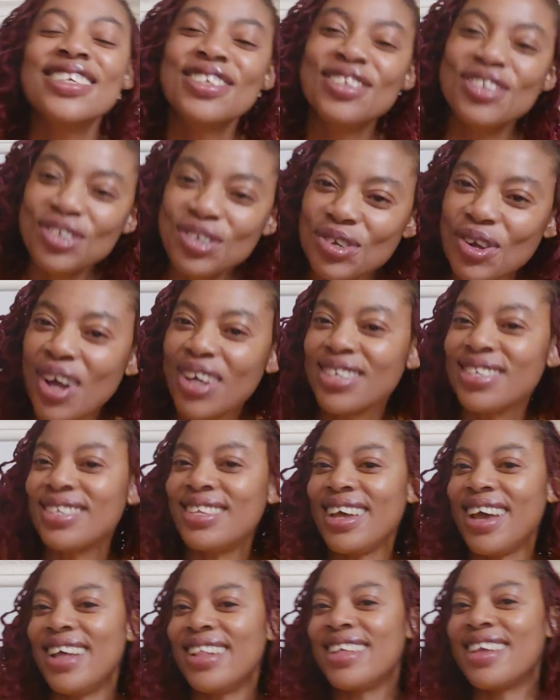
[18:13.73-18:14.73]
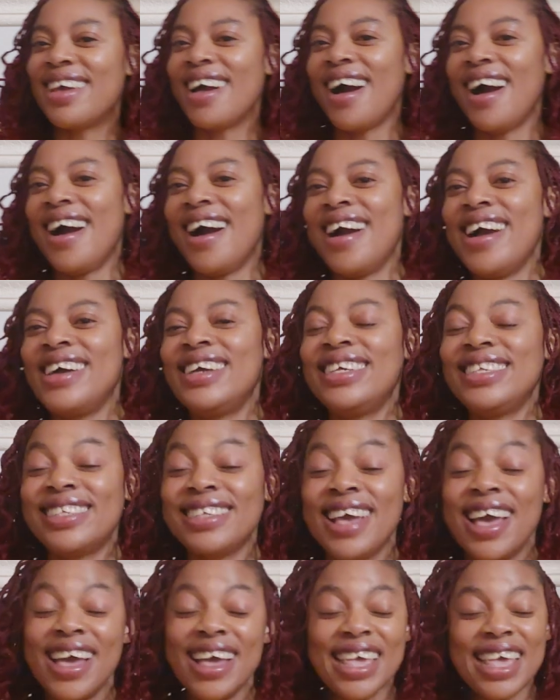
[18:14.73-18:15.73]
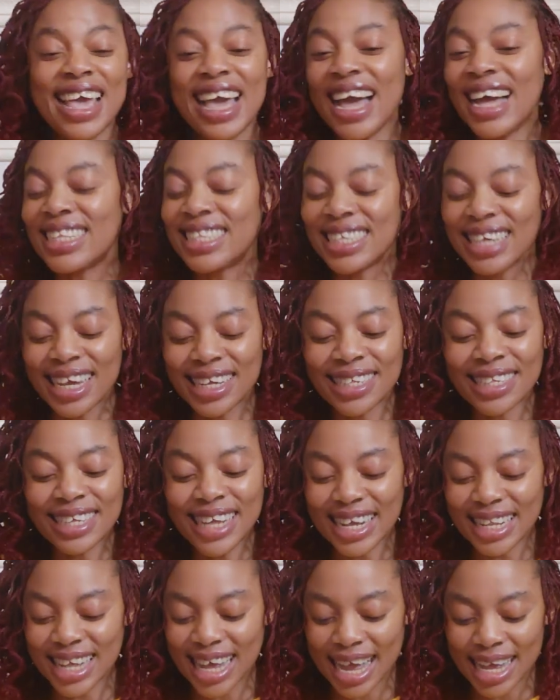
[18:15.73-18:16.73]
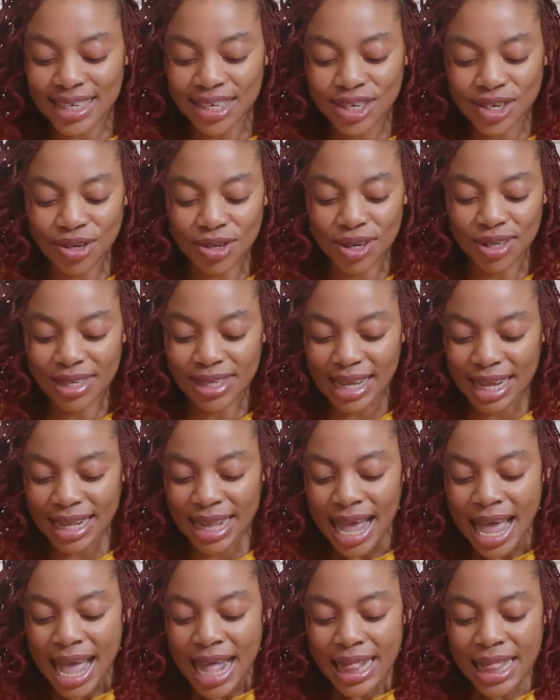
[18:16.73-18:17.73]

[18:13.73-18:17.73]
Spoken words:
trusted, guys. Yeah, tested and trusted.